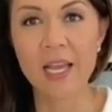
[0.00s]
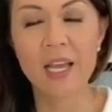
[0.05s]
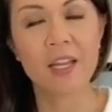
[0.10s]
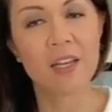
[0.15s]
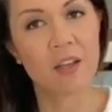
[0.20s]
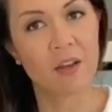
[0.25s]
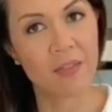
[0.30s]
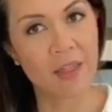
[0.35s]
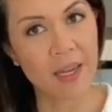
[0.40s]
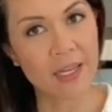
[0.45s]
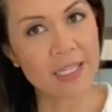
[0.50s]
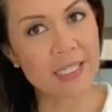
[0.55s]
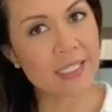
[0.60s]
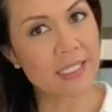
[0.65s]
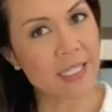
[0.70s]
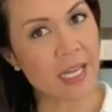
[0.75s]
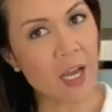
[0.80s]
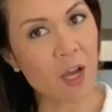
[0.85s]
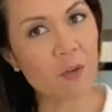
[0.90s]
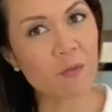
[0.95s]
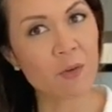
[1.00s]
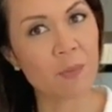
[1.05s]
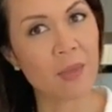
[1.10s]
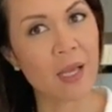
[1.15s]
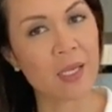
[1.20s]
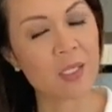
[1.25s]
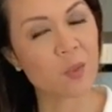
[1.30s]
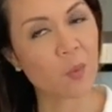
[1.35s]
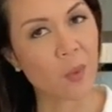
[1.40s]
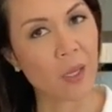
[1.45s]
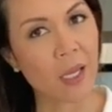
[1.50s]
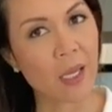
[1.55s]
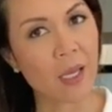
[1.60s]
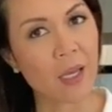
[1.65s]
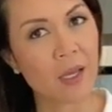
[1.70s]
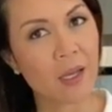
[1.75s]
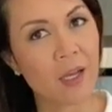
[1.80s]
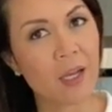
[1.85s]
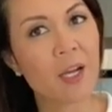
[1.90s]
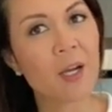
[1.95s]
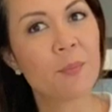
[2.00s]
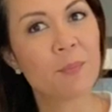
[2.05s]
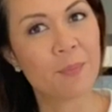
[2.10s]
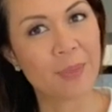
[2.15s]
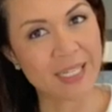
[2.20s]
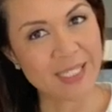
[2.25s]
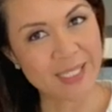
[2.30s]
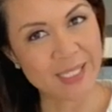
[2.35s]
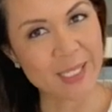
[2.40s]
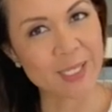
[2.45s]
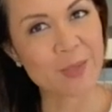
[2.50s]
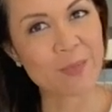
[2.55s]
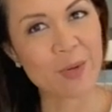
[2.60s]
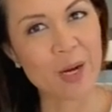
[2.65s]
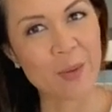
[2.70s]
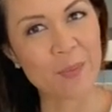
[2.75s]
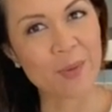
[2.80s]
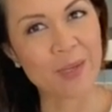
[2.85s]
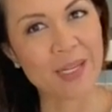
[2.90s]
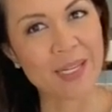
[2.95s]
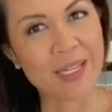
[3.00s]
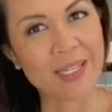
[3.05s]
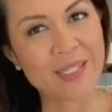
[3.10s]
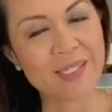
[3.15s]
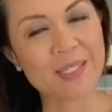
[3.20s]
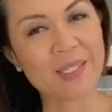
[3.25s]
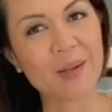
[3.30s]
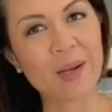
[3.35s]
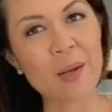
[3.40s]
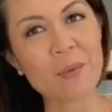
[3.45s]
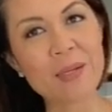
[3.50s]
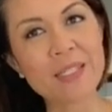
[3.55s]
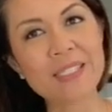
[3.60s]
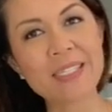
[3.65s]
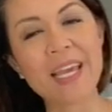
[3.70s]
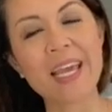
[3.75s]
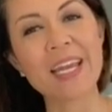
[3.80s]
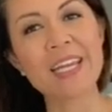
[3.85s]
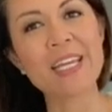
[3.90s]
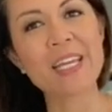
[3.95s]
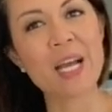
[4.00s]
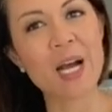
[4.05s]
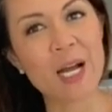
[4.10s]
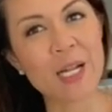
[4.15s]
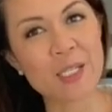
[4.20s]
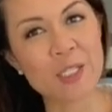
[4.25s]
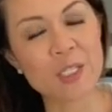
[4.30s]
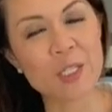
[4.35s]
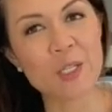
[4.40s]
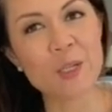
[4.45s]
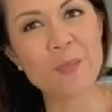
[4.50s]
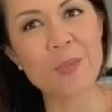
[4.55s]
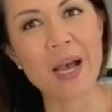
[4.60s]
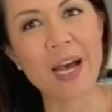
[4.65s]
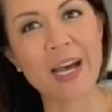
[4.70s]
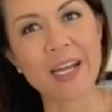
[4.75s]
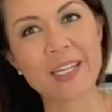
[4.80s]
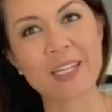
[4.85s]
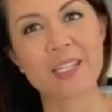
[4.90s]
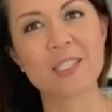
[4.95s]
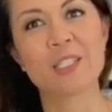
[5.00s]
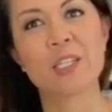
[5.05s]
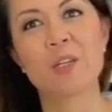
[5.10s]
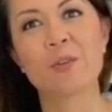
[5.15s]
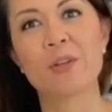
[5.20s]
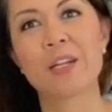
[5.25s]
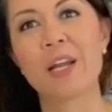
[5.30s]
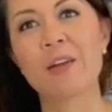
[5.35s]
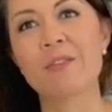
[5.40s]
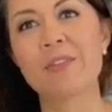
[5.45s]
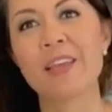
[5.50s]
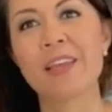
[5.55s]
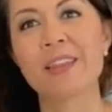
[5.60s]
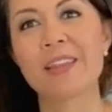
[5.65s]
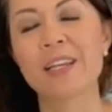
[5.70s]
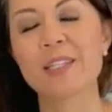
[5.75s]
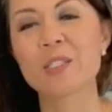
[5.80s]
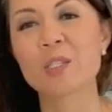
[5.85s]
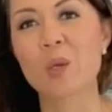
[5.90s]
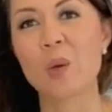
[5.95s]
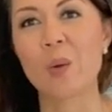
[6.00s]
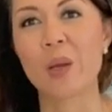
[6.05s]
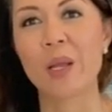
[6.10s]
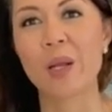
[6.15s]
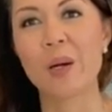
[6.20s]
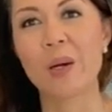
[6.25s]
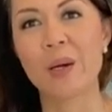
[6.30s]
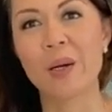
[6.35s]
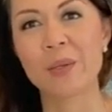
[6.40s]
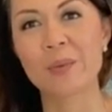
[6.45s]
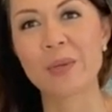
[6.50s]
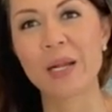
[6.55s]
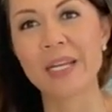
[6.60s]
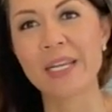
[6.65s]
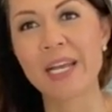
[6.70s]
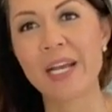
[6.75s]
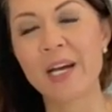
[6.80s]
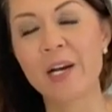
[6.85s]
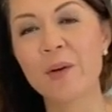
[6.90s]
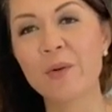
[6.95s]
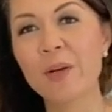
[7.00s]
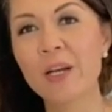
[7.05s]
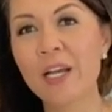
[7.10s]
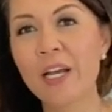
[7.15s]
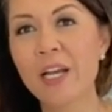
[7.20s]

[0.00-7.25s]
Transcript: Now that is down from last week by 6 properties. So I would say not too bad considering everything that's going on right now.